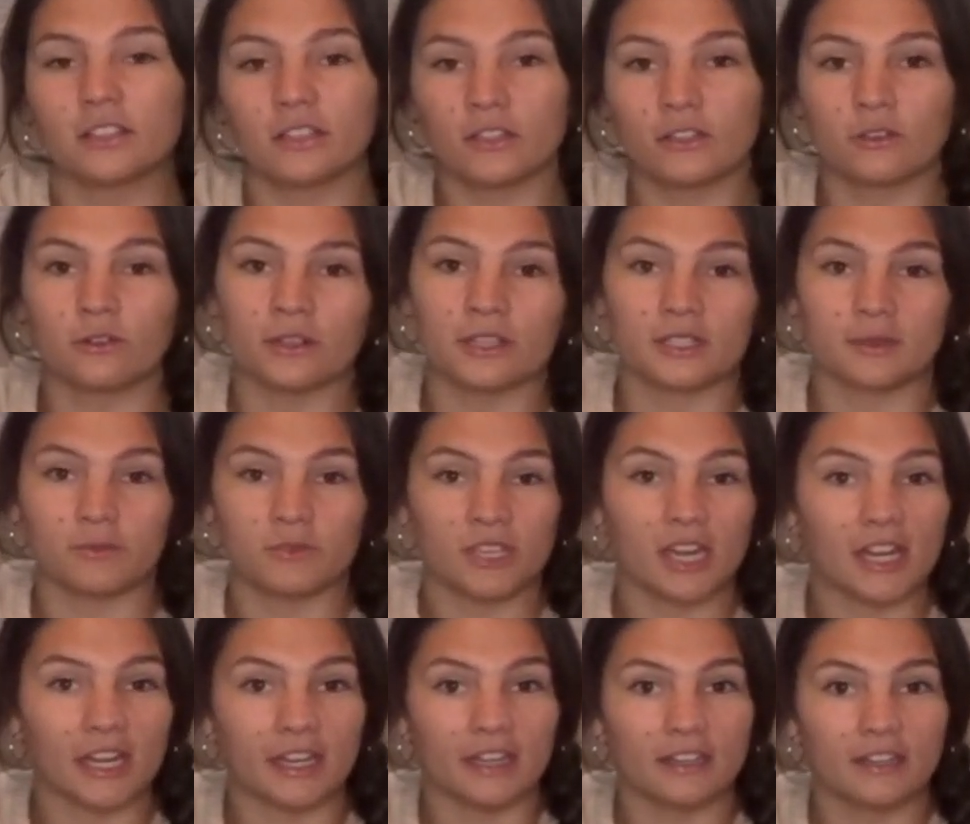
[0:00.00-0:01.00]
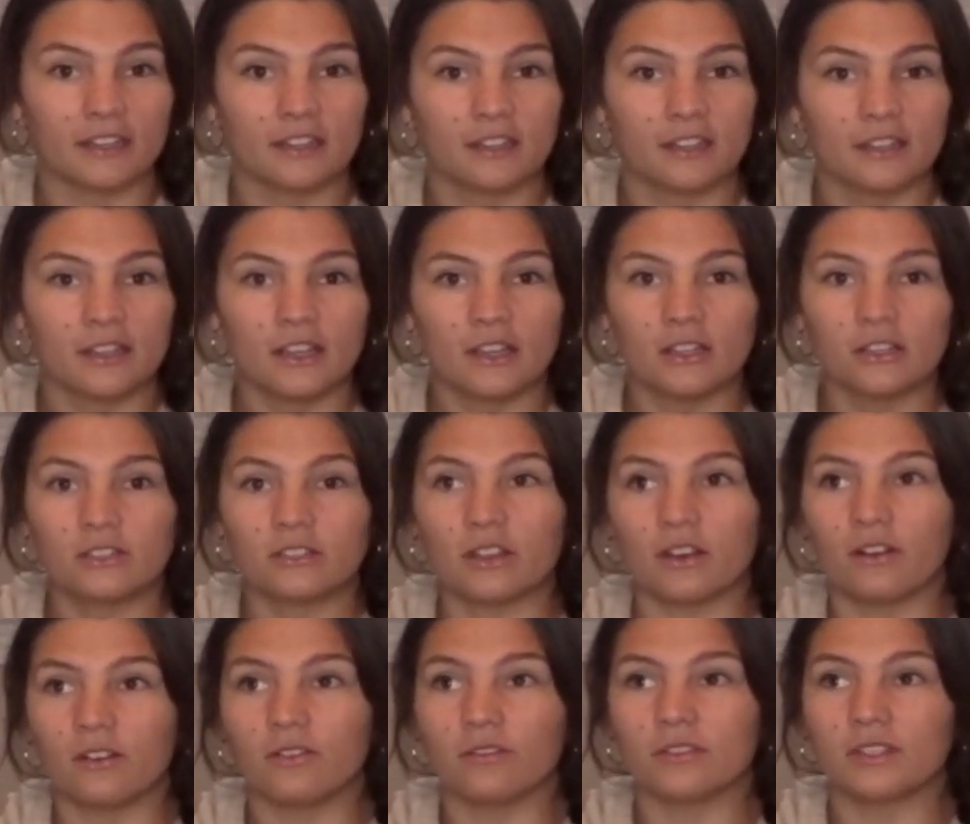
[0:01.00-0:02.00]
the tourism chain.
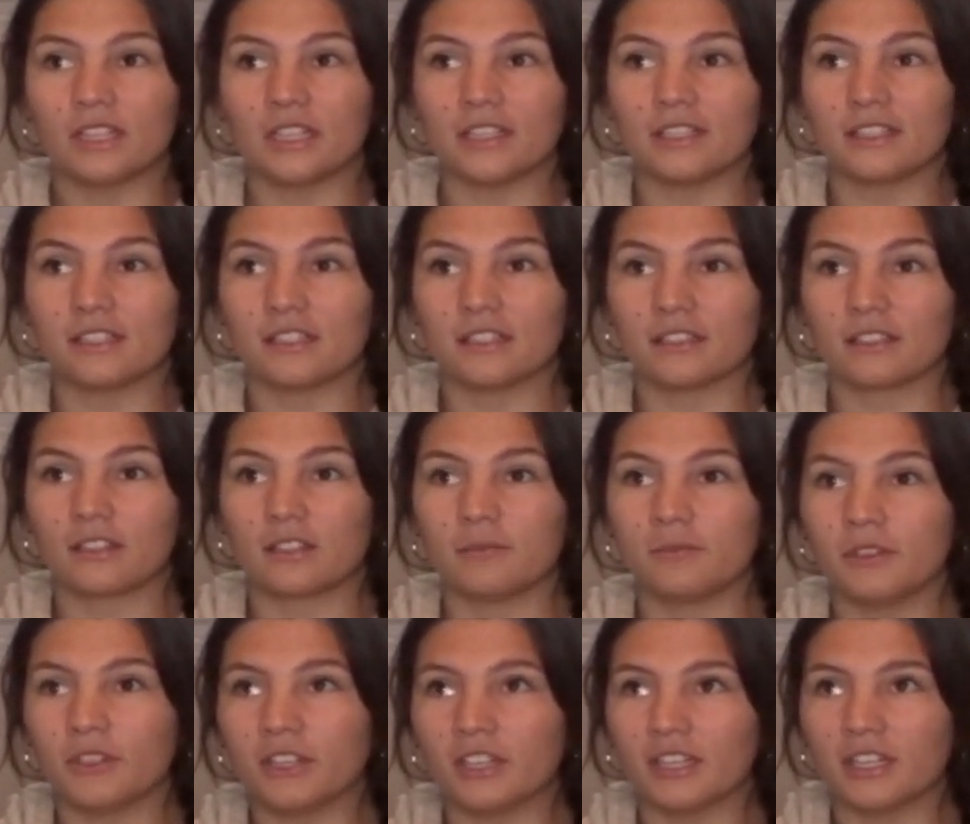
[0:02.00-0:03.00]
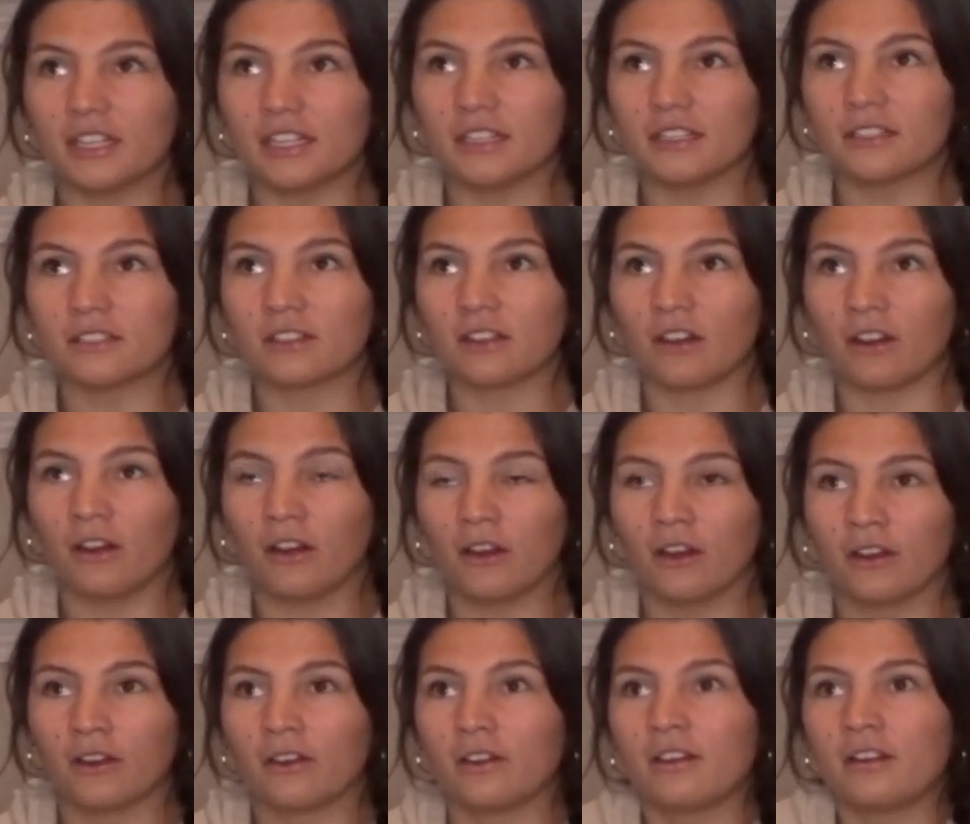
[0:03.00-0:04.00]
So these communities
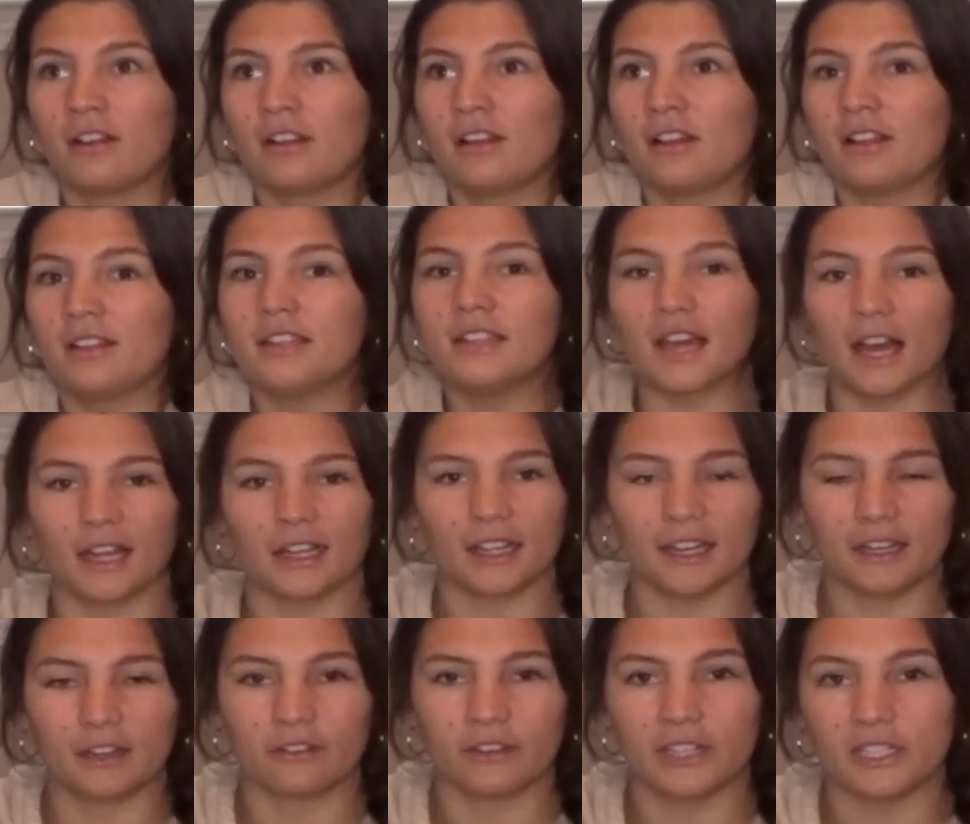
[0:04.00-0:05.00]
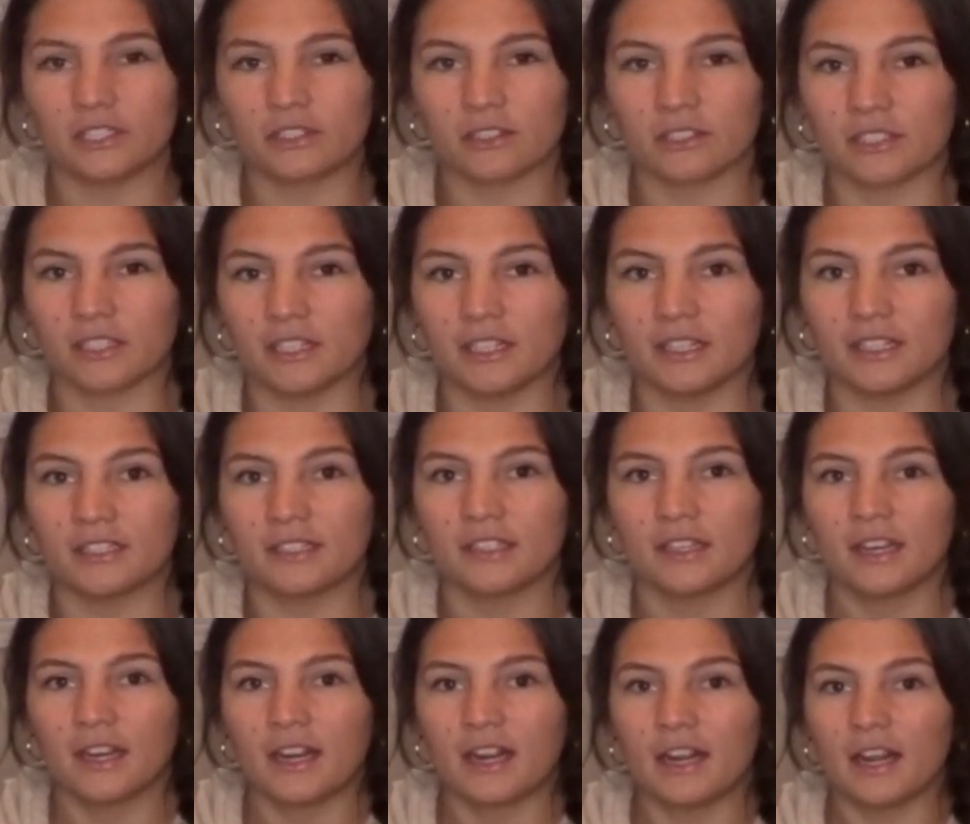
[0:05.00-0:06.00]
are not getting
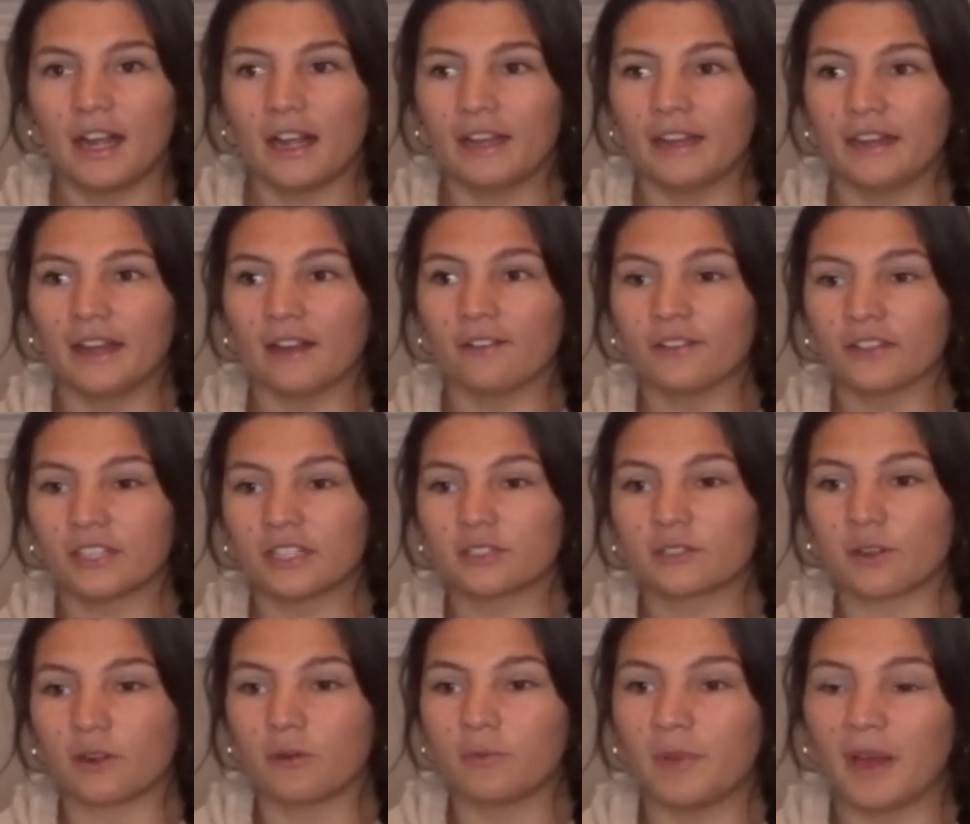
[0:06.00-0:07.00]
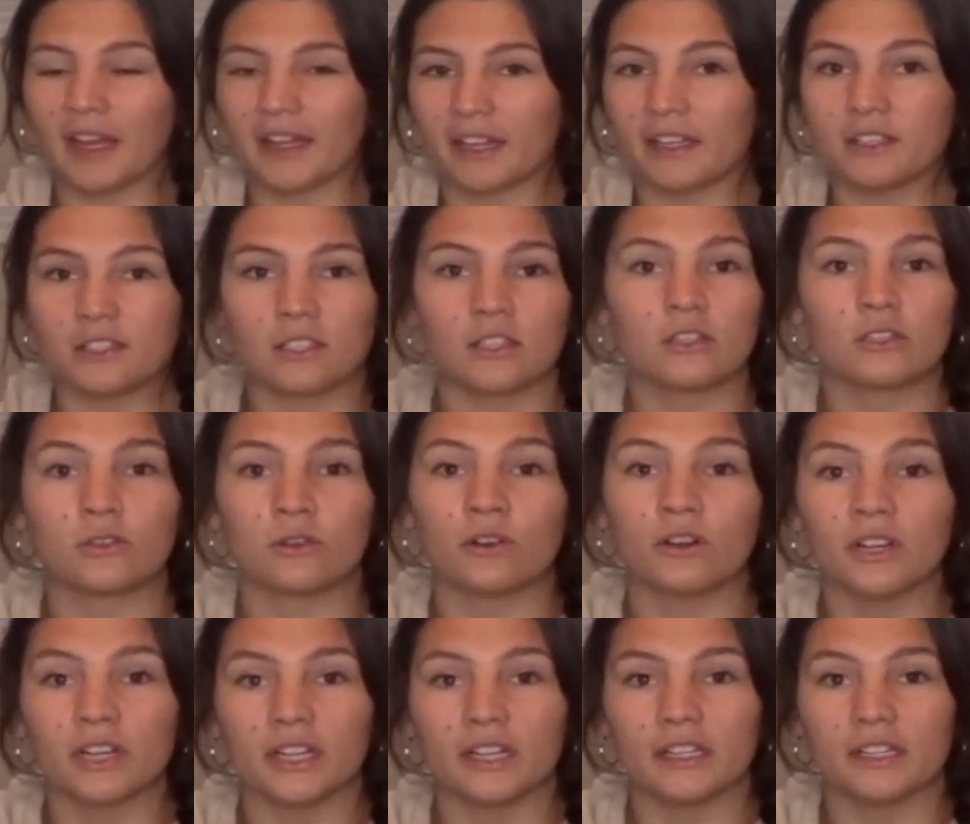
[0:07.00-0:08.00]
resources and everything's going back into the
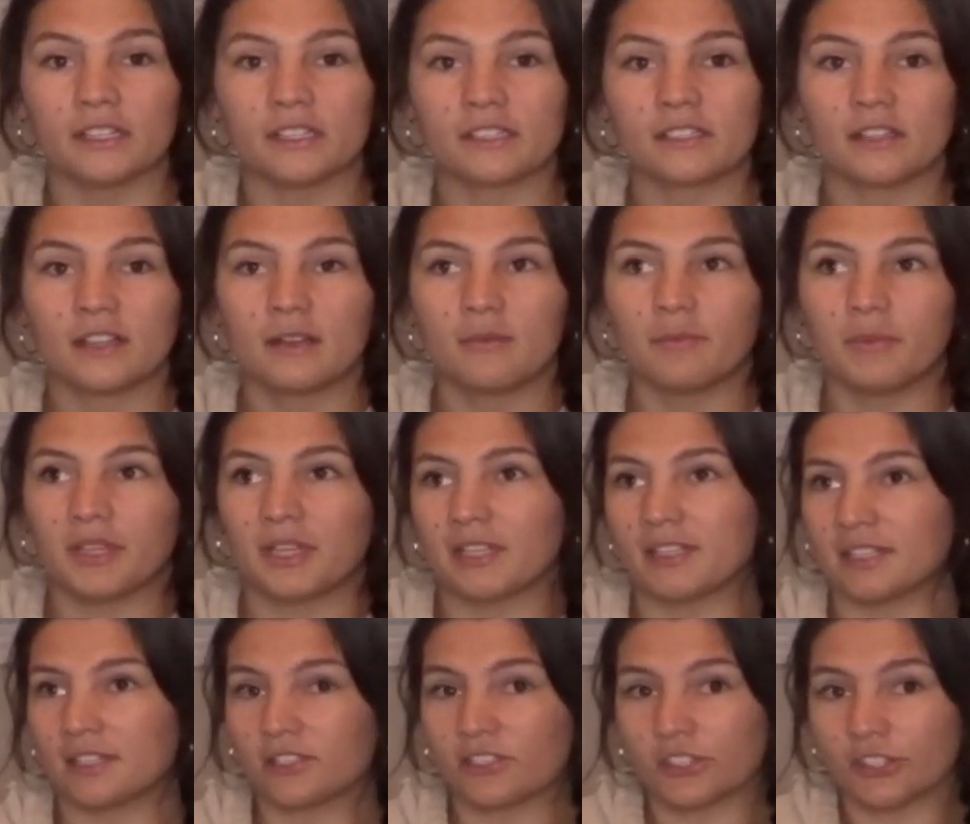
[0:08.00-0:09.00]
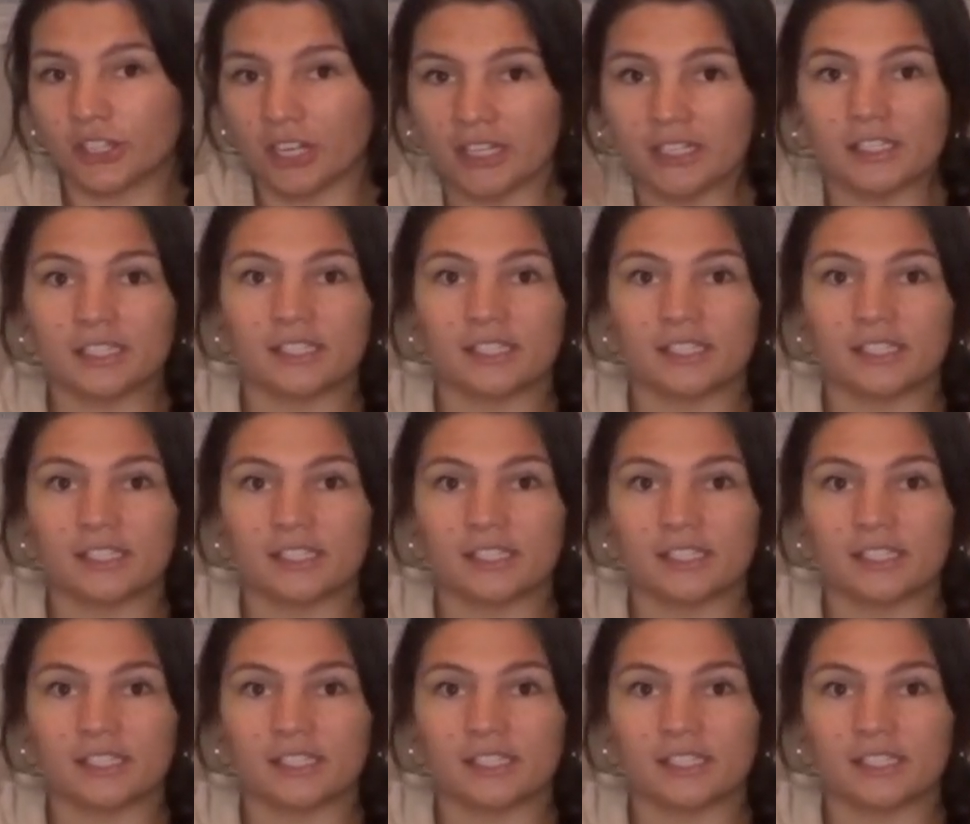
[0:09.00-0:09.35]
tourists because it's just